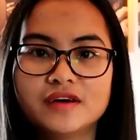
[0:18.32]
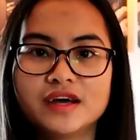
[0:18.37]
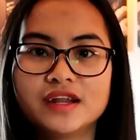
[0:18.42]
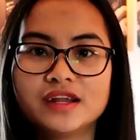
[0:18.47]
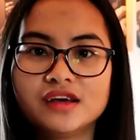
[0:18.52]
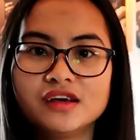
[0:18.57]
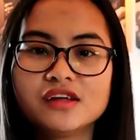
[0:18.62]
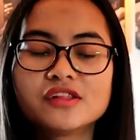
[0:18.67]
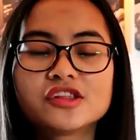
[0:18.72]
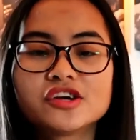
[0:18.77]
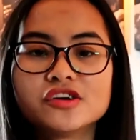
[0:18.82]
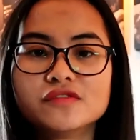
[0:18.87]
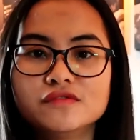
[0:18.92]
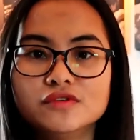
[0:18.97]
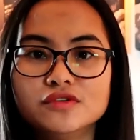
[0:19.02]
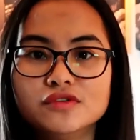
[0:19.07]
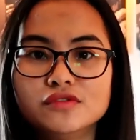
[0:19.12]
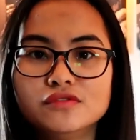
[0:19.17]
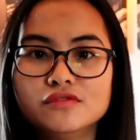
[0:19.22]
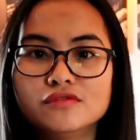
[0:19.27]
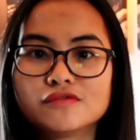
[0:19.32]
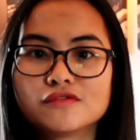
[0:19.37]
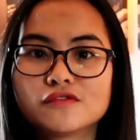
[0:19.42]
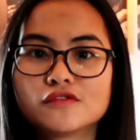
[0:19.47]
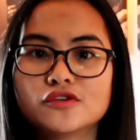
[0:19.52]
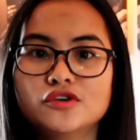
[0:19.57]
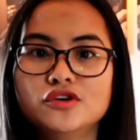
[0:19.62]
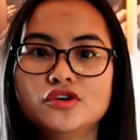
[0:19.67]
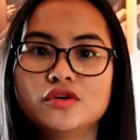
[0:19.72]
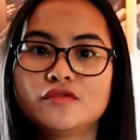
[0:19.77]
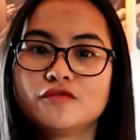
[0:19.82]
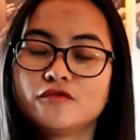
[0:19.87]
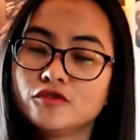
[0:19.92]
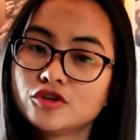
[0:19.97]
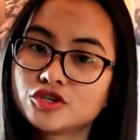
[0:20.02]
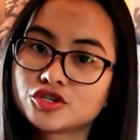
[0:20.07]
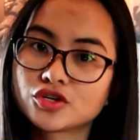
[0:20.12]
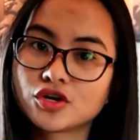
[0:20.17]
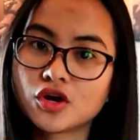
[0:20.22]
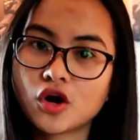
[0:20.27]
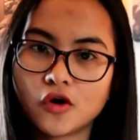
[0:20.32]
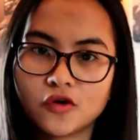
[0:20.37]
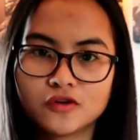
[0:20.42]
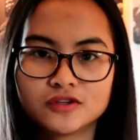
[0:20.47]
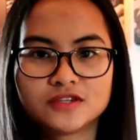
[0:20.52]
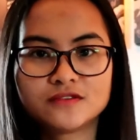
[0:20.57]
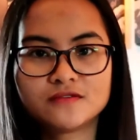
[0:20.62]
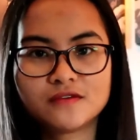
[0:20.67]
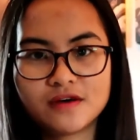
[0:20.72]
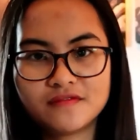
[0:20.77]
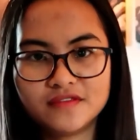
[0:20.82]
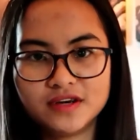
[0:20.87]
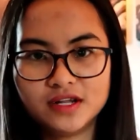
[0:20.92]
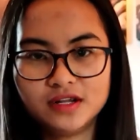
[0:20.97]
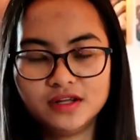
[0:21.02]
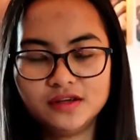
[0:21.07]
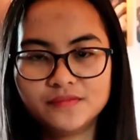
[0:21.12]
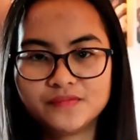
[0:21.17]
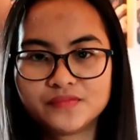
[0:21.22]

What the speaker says: an interview for your future host family.